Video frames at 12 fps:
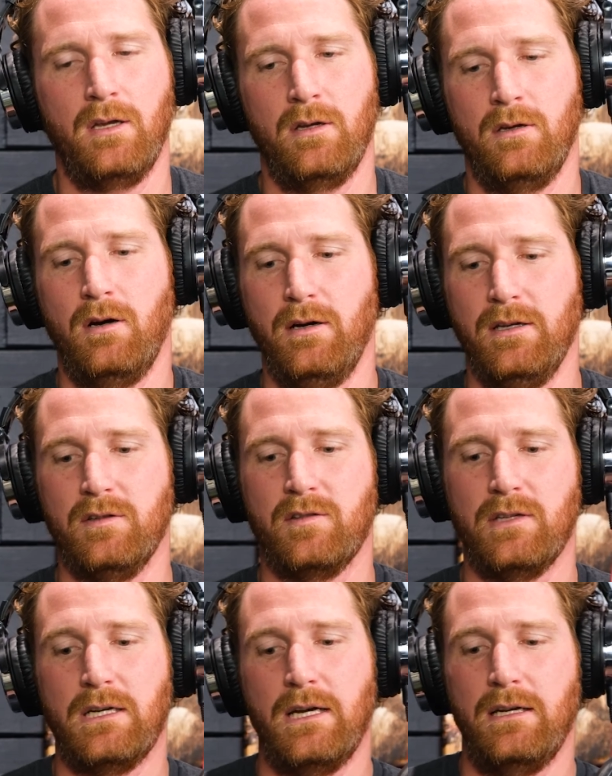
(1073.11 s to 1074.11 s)
on each
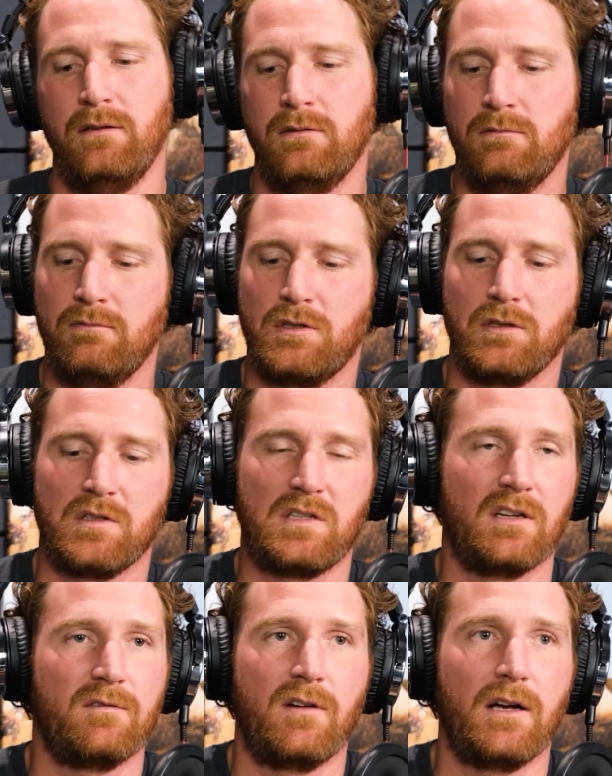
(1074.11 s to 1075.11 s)
side. Should
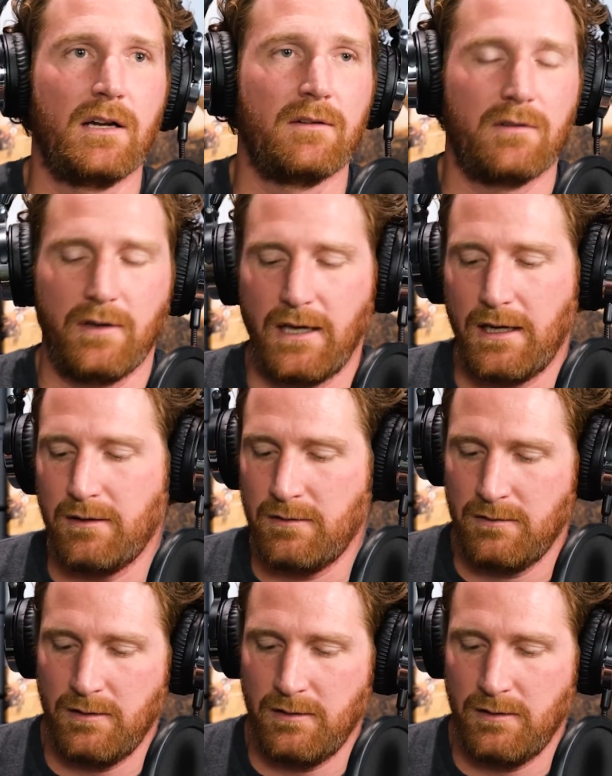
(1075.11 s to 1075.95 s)
stick fine after that.